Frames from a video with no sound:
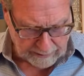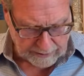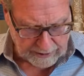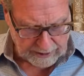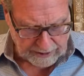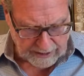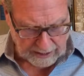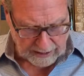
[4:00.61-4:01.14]

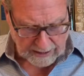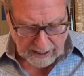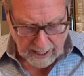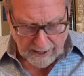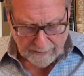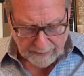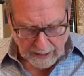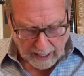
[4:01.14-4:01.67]
She says,
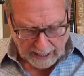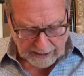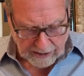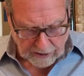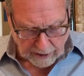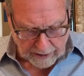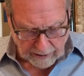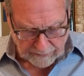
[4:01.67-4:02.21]
I
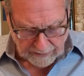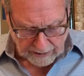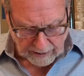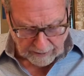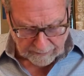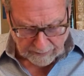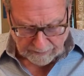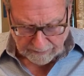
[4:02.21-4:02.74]
saw your
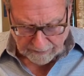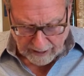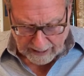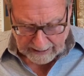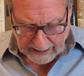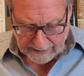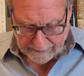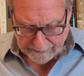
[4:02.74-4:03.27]
video from
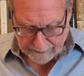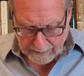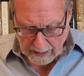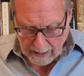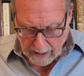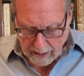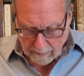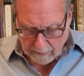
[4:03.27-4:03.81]
Friday.
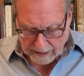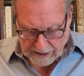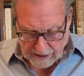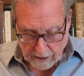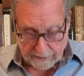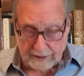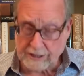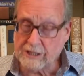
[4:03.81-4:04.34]

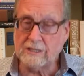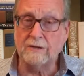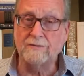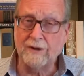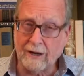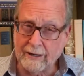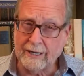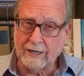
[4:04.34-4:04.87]
This is a
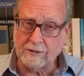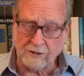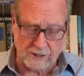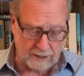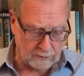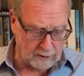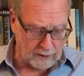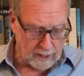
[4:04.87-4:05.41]
very
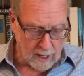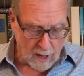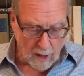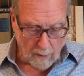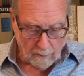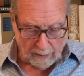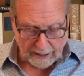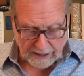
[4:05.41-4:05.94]
interesting one.
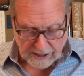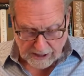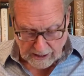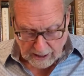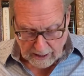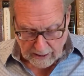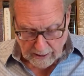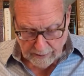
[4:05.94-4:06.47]
My
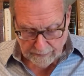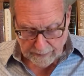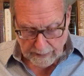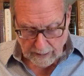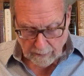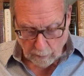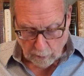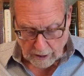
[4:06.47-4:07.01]
son
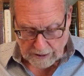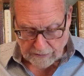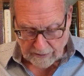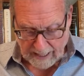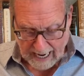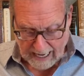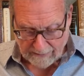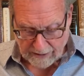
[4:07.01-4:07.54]
works
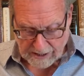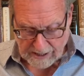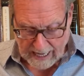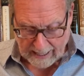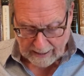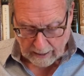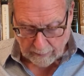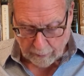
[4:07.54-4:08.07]
for Avis
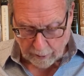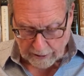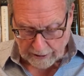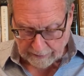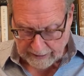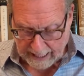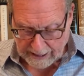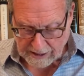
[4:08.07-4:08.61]
at airport
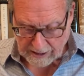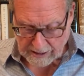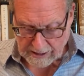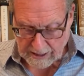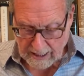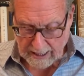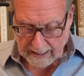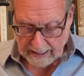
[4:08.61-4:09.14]
locations.
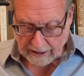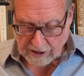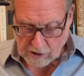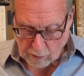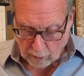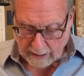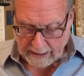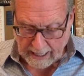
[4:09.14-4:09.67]
He's
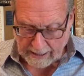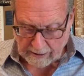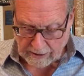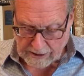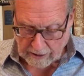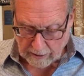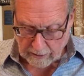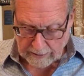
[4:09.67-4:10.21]
28
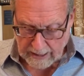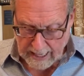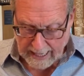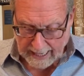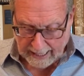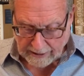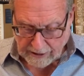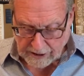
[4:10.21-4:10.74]
years old
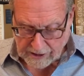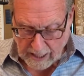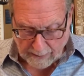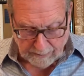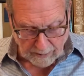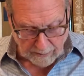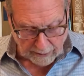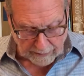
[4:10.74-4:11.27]
and just got
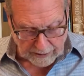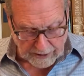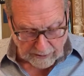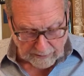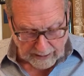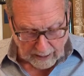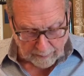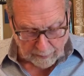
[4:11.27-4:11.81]
promoted to
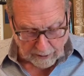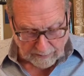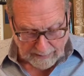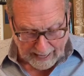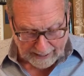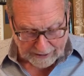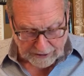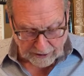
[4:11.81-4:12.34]
an airport
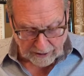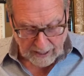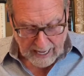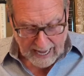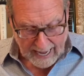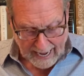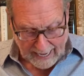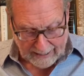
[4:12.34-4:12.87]
manager
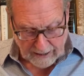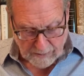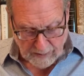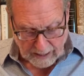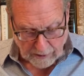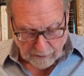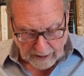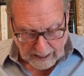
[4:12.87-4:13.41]
and is
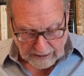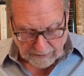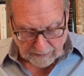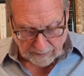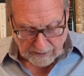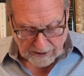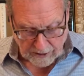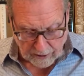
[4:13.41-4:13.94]
being transferred
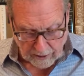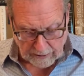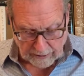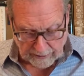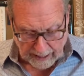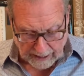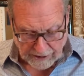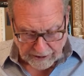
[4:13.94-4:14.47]
from his current
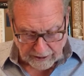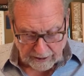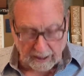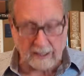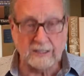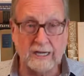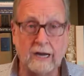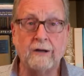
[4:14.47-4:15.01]
location in
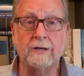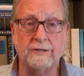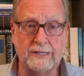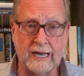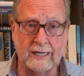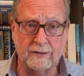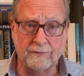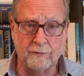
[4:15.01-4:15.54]
Ontario,
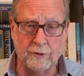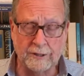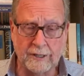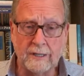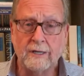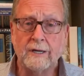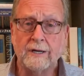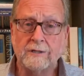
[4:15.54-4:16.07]

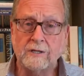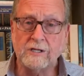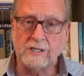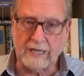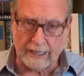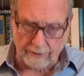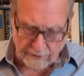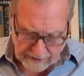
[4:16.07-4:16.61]
California to
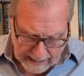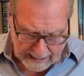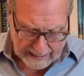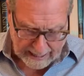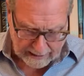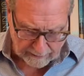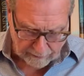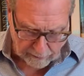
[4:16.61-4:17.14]
San Jose,
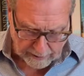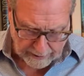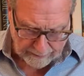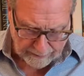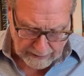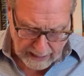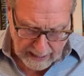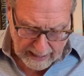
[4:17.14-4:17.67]
California.
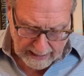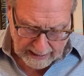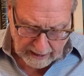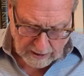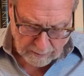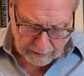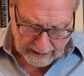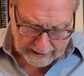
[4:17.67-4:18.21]
He
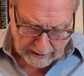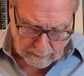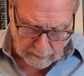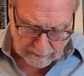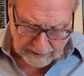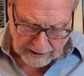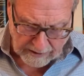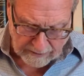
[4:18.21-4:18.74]
is planning on
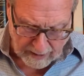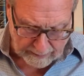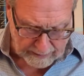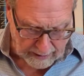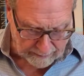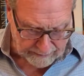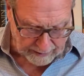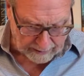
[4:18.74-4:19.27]
moving his family
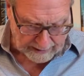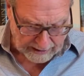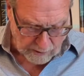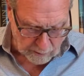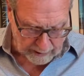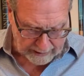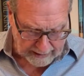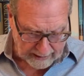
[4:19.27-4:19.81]
up there next
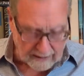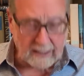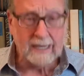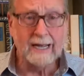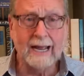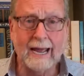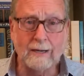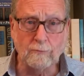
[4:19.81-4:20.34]
weekend
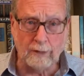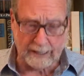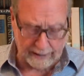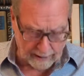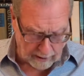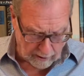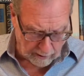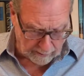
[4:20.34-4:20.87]
and renting
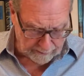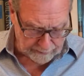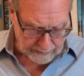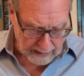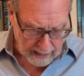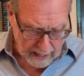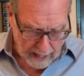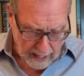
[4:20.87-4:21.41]
a home.
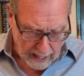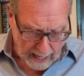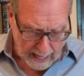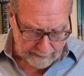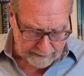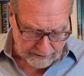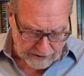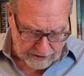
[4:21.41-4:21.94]
I
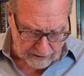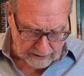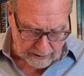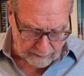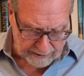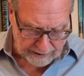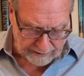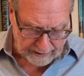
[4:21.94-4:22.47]
am concerned that
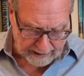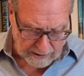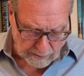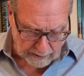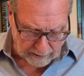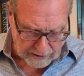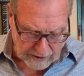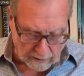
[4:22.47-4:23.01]
within the next
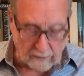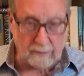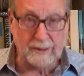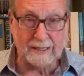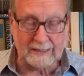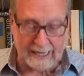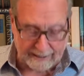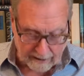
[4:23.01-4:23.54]
week or so, he'll
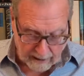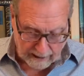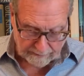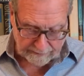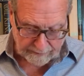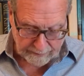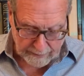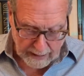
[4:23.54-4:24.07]
be laid
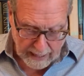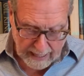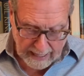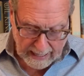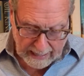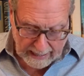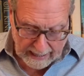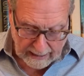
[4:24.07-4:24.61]
off.
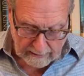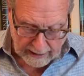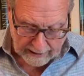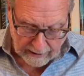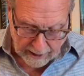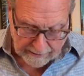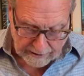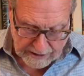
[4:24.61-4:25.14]
He, like
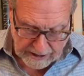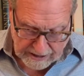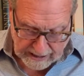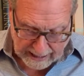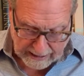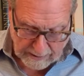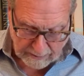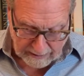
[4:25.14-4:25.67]
others his
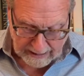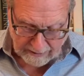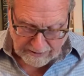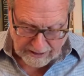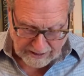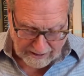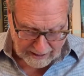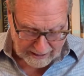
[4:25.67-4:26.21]
age, believes
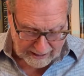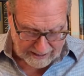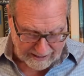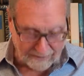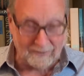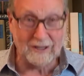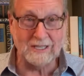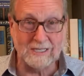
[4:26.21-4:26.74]
he's
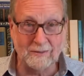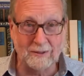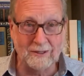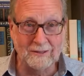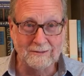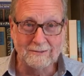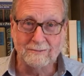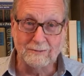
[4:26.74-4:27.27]

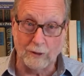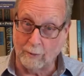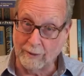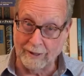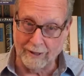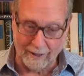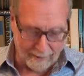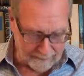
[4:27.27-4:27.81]
invincible, don't we
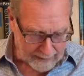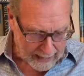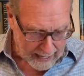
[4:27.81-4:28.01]
all?